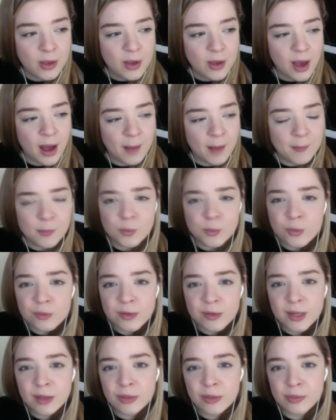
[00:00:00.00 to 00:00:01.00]

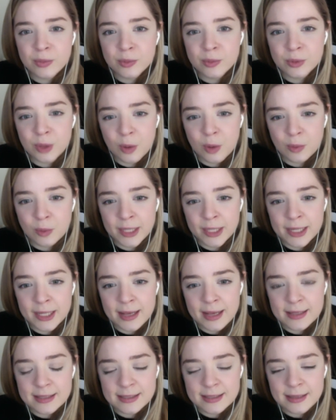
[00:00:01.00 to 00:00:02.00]
moving through
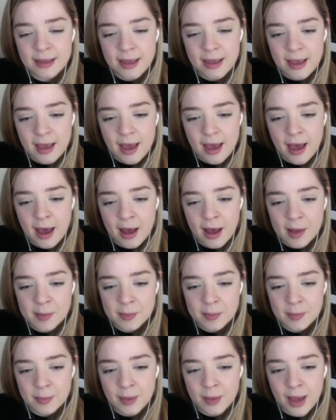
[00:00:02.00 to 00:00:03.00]
loneliness?
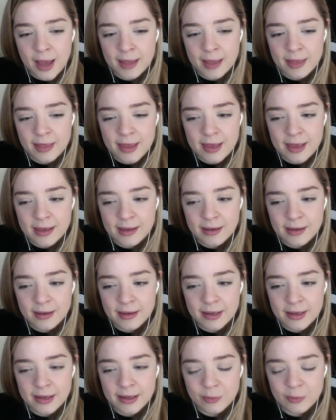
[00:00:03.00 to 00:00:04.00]
I think
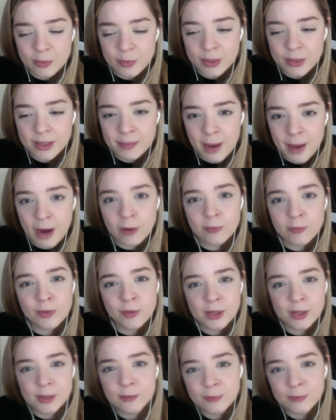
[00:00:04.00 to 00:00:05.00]
it's really powerful
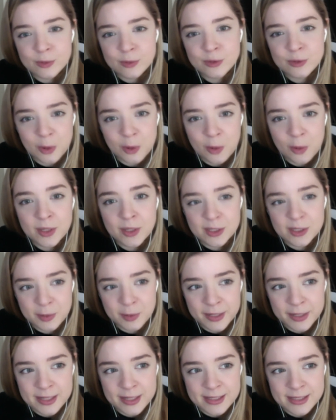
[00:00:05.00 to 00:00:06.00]
that you've used your own
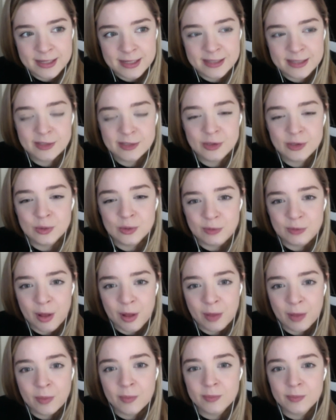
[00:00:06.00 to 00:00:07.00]
experiences to
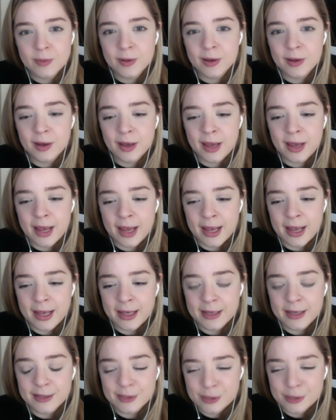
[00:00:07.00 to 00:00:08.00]
develop
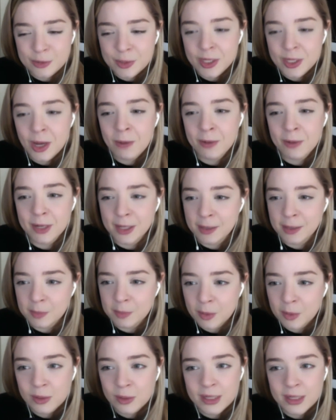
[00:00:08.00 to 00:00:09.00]
a studio and a
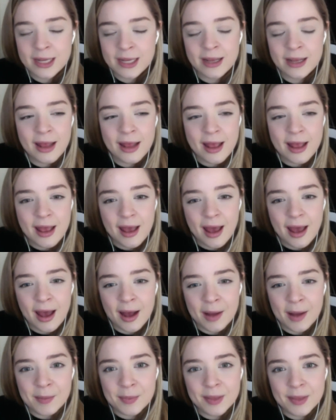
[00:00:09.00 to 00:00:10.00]
community
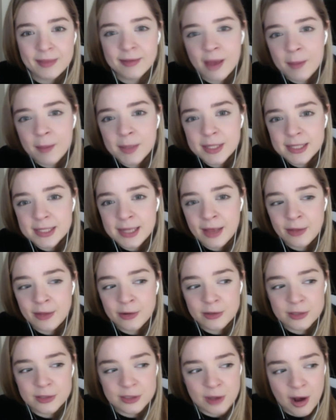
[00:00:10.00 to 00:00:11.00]
that's coming
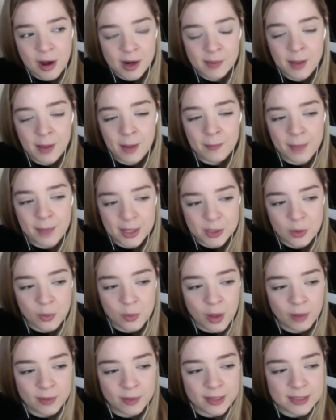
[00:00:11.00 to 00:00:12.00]
together to talk about mental
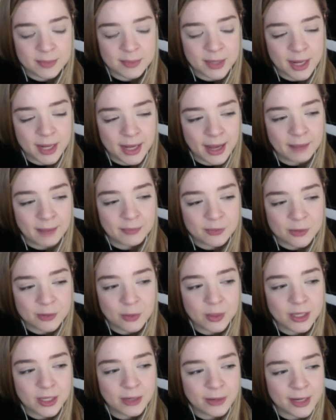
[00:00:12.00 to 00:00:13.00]
wellness. But I'm so
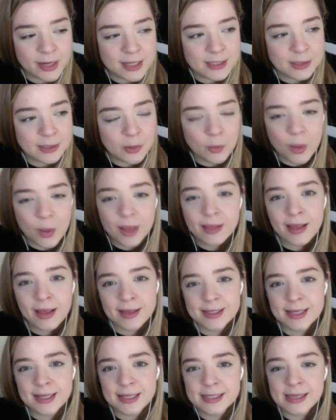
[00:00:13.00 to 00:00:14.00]
curious, what
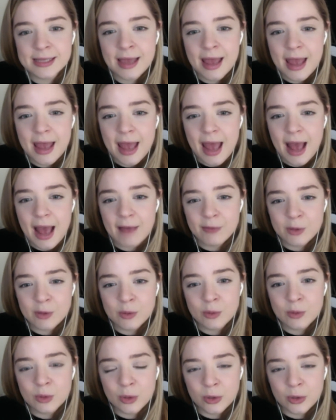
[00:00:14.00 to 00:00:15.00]
lessons have
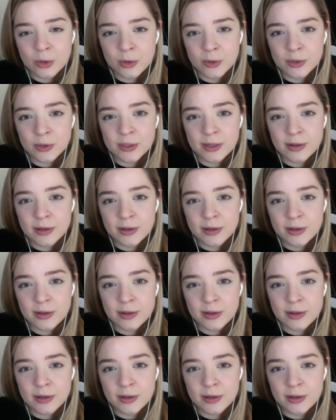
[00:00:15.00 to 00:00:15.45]
you learned